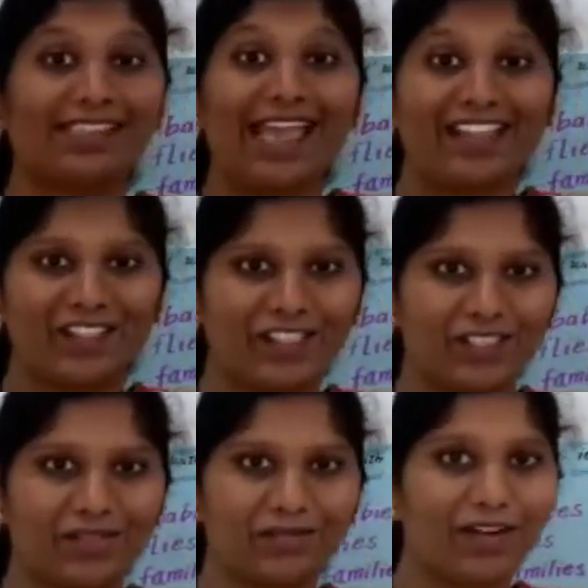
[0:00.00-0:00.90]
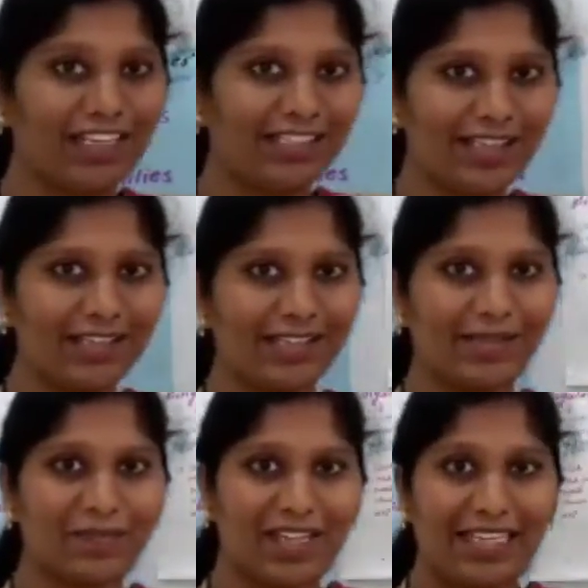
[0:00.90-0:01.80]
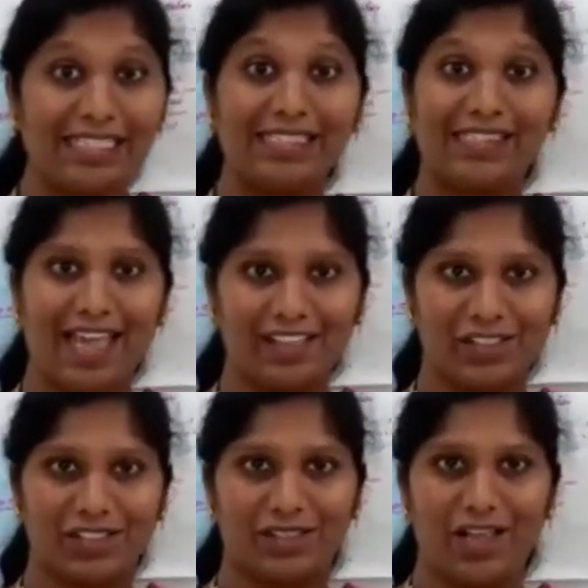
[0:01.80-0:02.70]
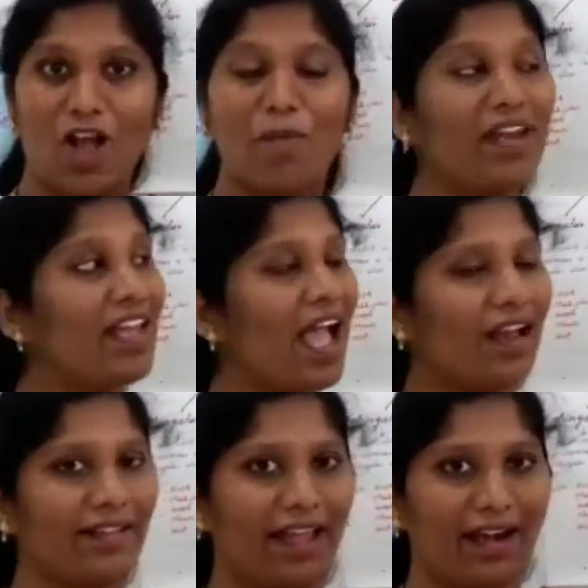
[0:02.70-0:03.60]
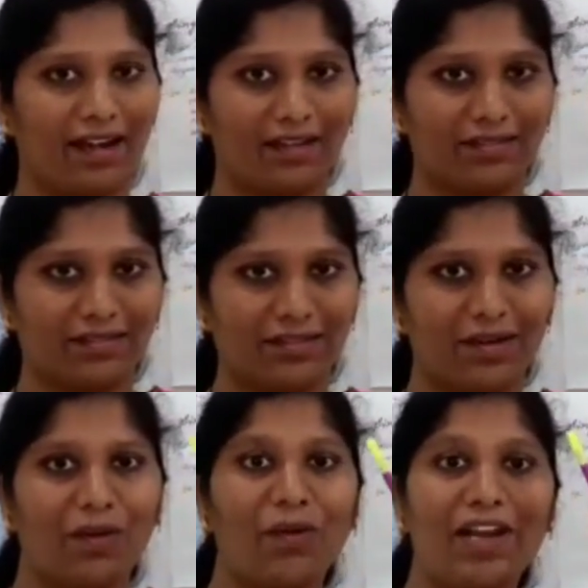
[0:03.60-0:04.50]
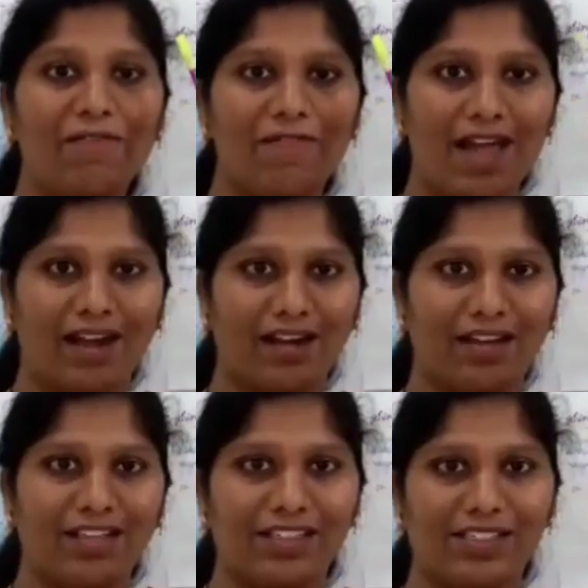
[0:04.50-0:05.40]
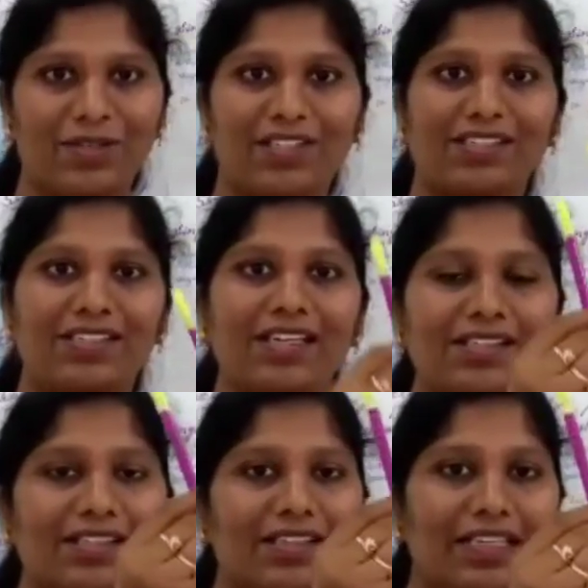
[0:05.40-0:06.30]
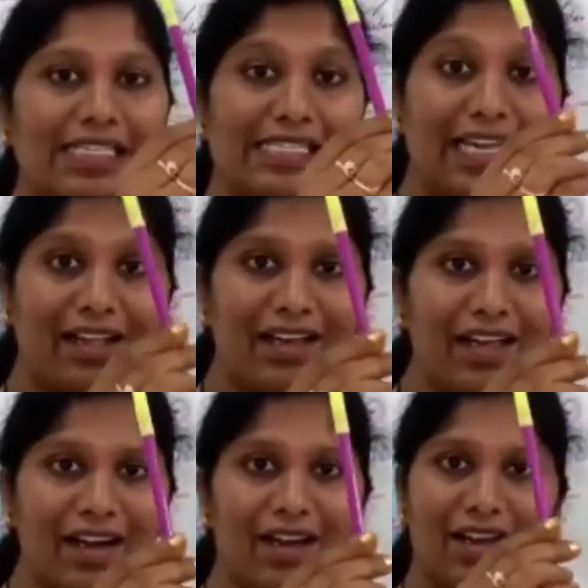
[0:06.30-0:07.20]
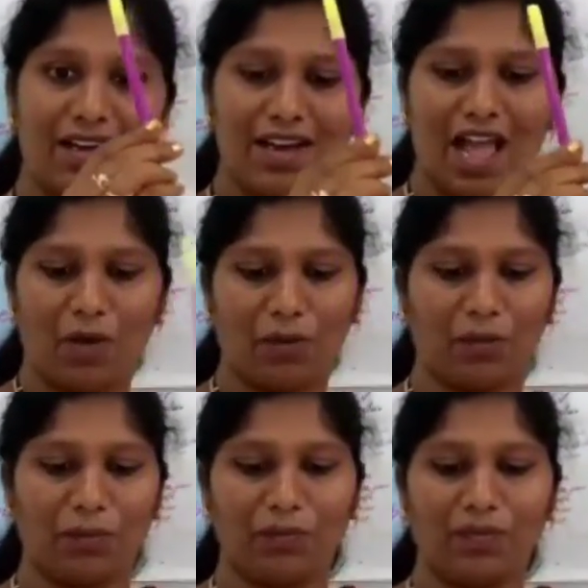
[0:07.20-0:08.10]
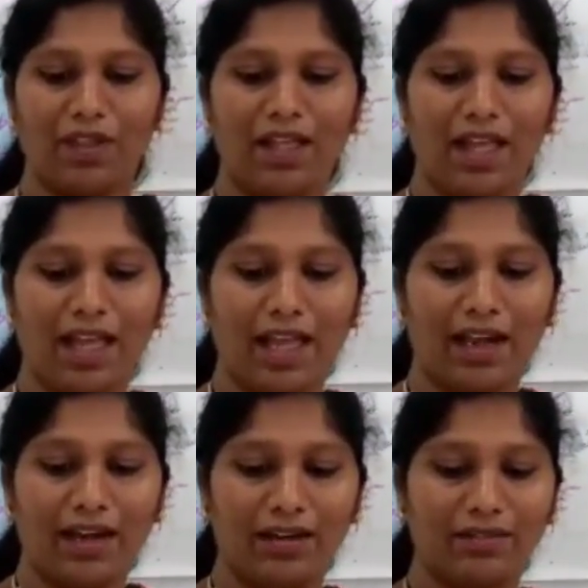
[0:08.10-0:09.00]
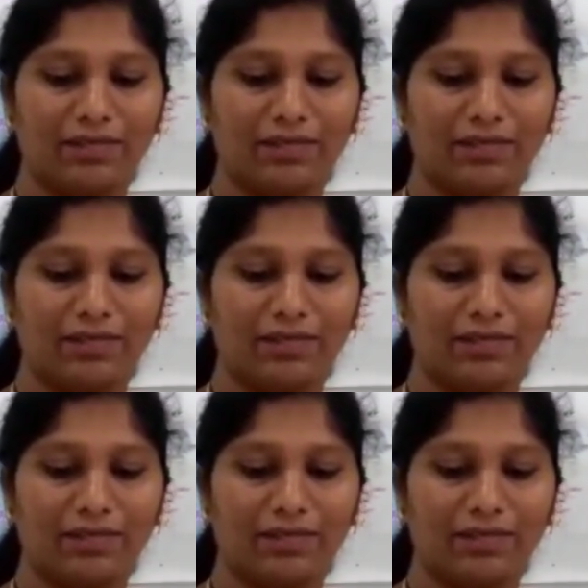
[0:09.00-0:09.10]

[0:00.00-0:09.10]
Sketch. What is this? Sketch. How many are there? Only one. So this is a singular noun. And